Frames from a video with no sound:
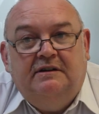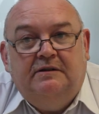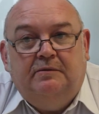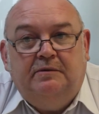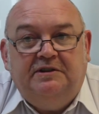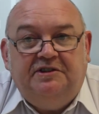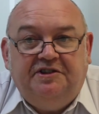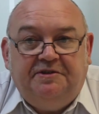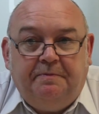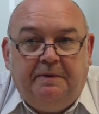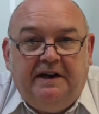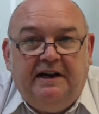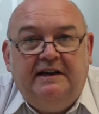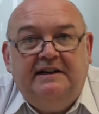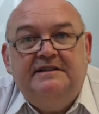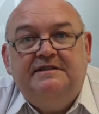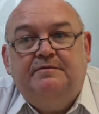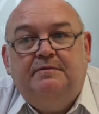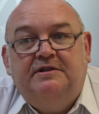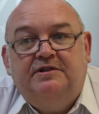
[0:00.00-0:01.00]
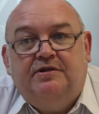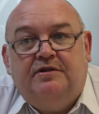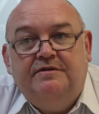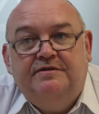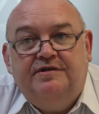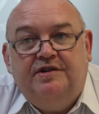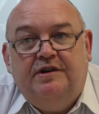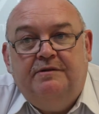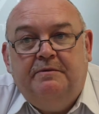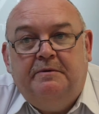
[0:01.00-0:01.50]
which spares, which
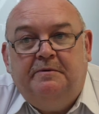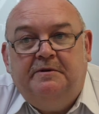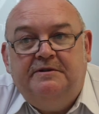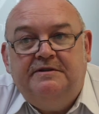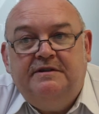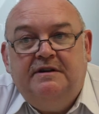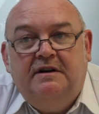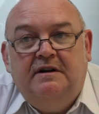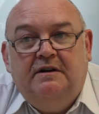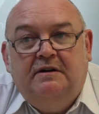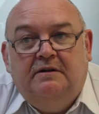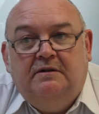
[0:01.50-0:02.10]
consumables,